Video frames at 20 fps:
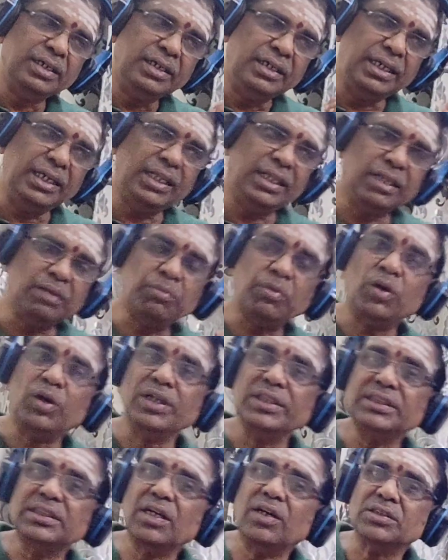till the
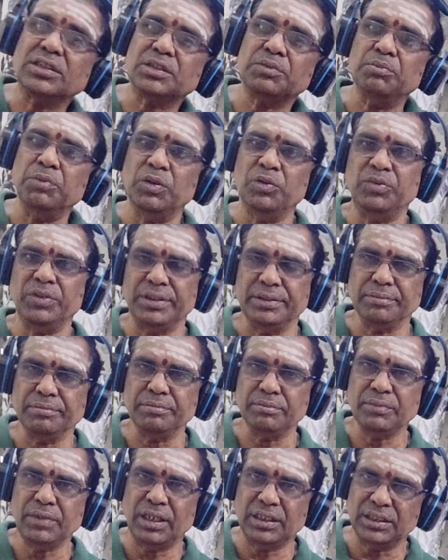body starts moving,
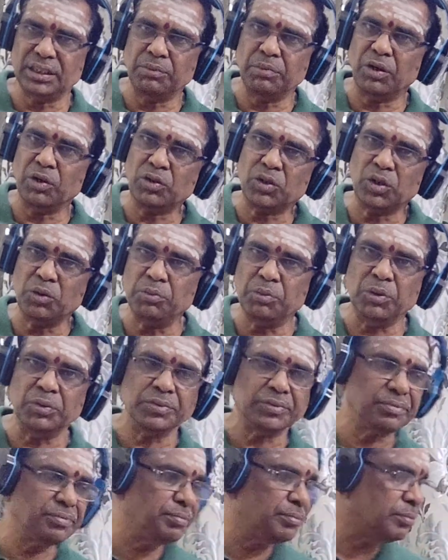or is about to move.